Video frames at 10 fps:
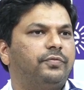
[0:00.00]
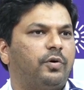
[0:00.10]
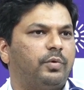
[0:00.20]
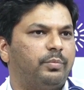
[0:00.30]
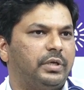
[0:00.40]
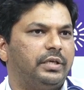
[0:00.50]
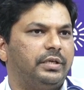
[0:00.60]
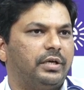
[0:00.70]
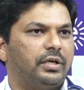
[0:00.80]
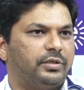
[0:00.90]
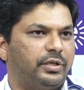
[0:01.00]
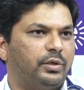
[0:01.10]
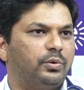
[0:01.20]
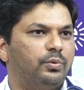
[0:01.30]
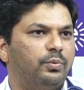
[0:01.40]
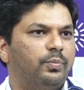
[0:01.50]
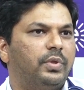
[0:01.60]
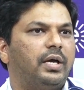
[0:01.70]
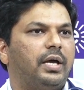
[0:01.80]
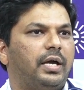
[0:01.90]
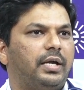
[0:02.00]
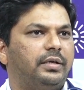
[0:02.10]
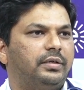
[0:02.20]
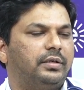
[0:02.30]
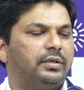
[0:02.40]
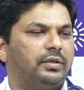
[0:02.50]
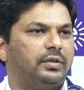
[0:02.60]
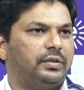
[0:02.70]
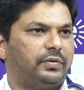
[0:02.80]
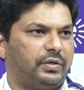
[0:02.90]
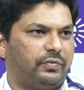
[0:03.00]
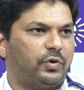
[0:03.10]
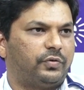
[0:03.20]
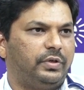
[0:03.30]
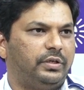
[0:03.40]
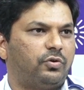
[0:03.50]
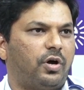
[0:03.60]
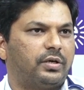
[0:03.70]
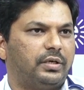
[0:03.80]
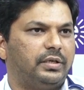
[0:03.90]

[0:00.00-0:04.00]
the form of malaria, dengue, and what we talked